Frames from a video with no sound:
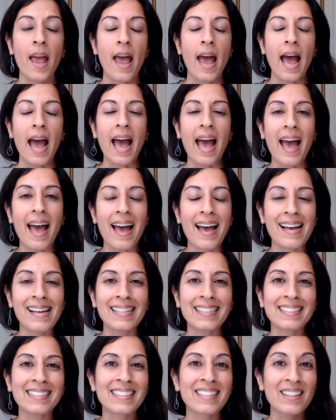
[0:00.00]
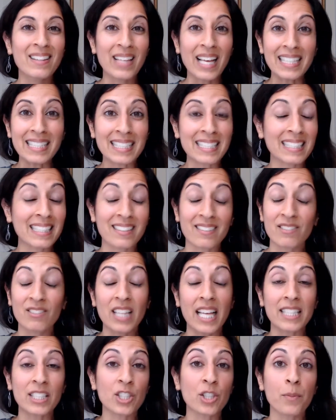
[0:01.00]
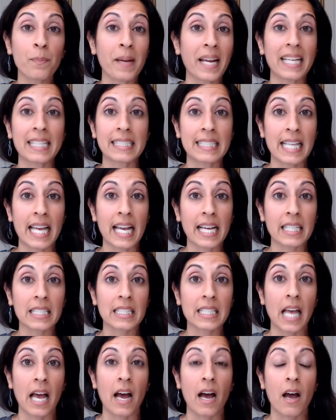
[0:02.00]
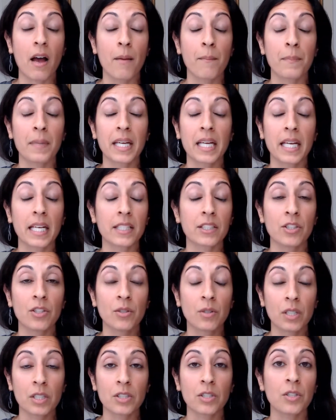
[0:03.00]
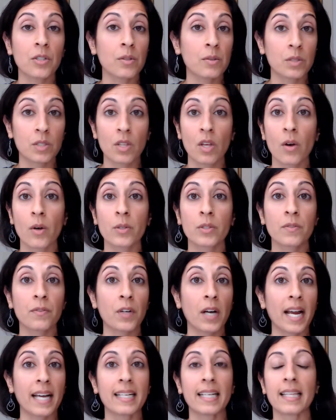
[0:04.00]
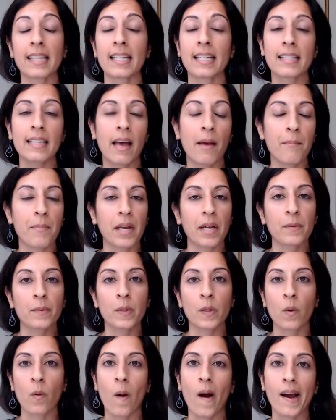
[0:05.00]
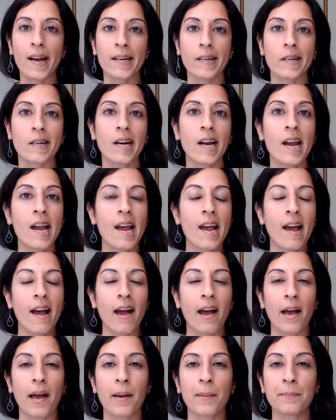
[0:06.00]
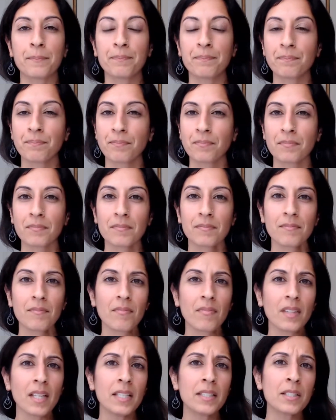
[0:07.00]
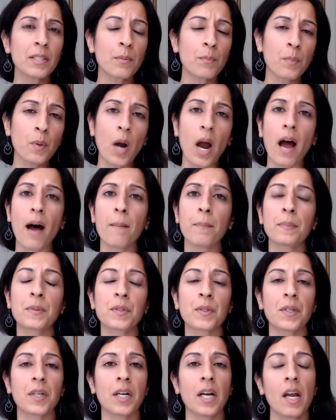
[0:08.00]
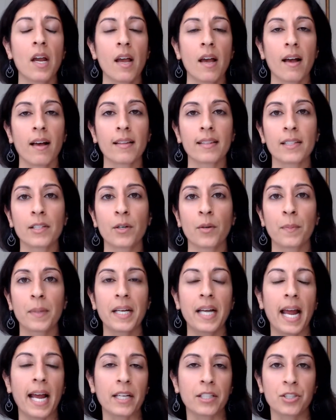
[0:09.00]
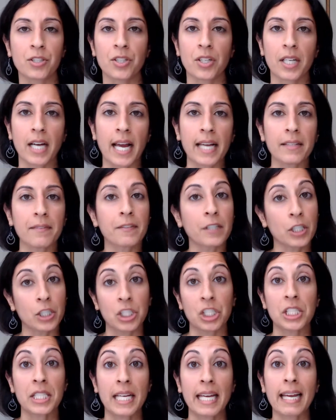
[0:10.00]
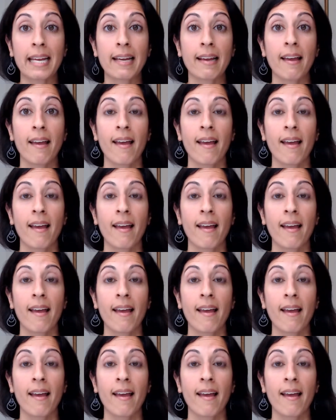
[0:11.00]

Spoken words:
And that's your basics, because you can use those for anything that may require some props or a little bit extra kind of cushioning,